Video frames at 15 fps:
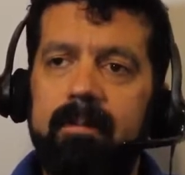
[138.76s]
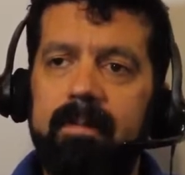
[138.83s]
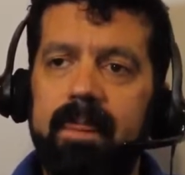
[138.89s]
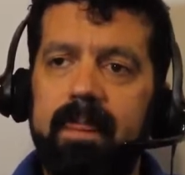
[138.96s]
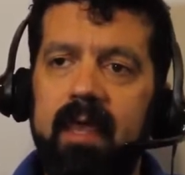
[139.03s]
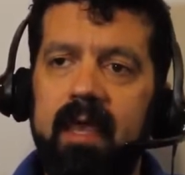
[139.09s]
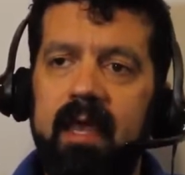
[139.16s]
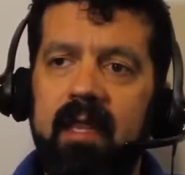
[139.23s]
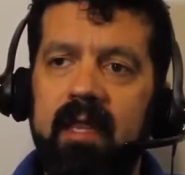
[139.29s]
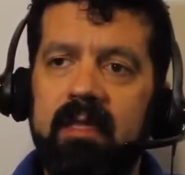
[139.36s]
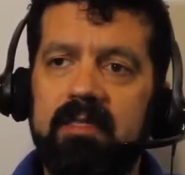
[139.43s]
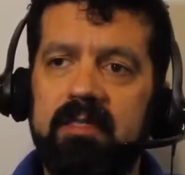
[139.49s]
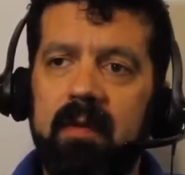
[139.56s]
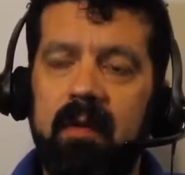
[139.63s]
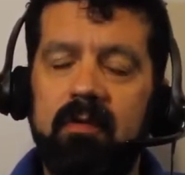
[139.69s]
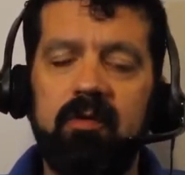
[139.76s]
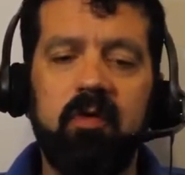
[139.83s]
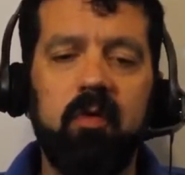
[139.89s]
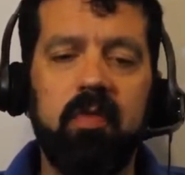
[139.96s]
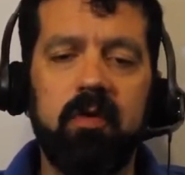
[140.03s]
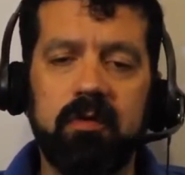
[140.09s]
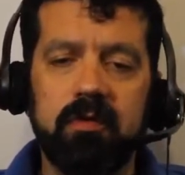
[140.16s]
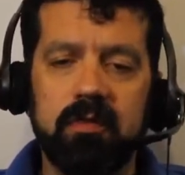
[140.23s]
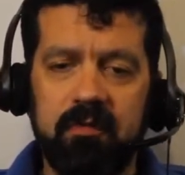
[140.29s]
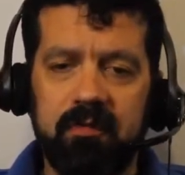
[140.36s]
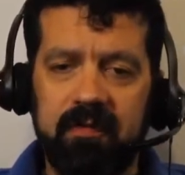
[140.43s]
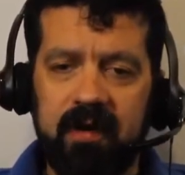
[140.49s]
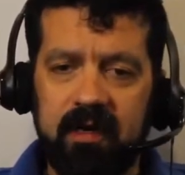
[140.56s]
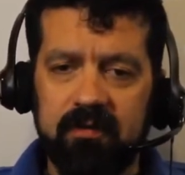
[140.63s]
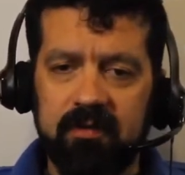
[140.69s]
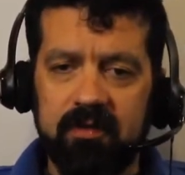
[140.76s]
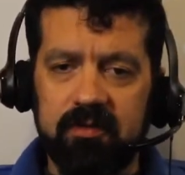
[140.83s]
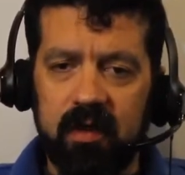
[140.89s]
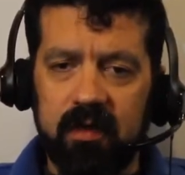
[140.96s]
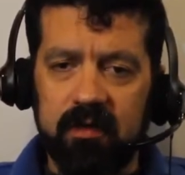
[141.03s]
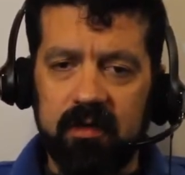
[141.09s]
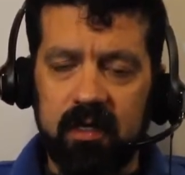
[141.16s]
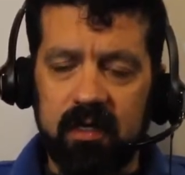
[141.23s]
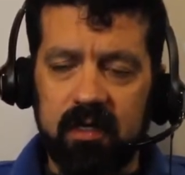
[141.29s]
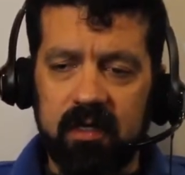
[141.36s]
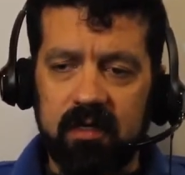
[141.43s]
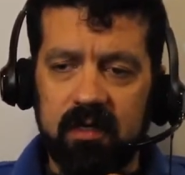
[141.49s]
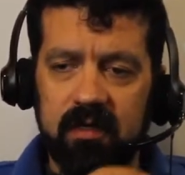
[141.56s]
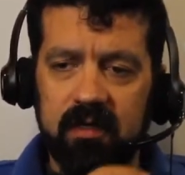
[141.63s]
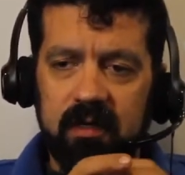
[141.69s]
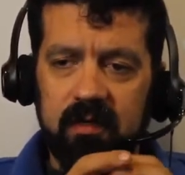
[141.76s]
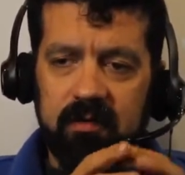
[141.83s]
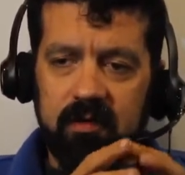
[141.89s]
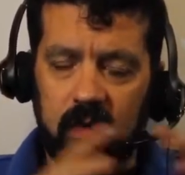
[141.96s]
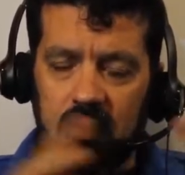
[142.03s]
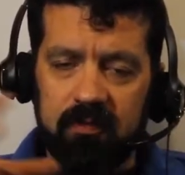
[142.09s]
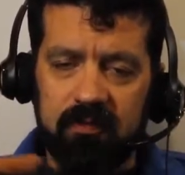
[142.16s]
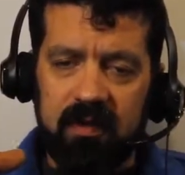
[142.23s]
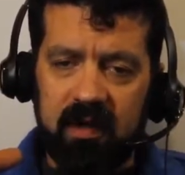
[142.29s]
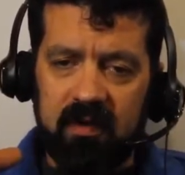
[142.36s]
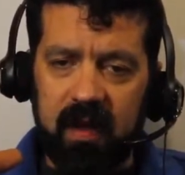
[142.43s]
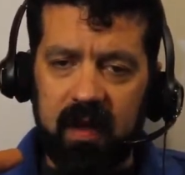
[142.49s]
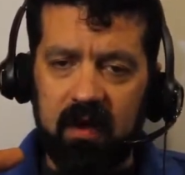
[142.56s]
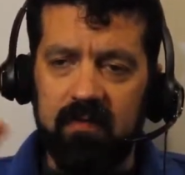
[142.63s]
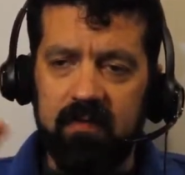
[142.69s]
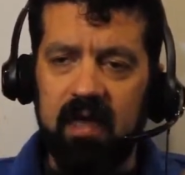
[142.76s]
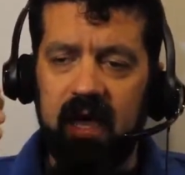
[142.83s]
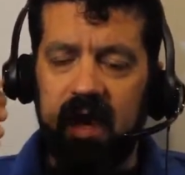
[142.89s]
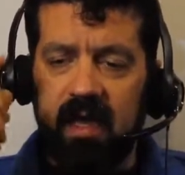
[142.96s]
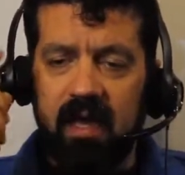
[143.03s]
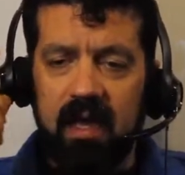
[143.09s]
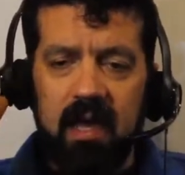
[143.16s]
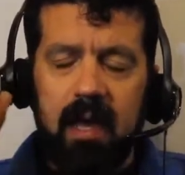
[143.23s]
And it's about 2/3 of the refractive structure, total refractive power of the eye.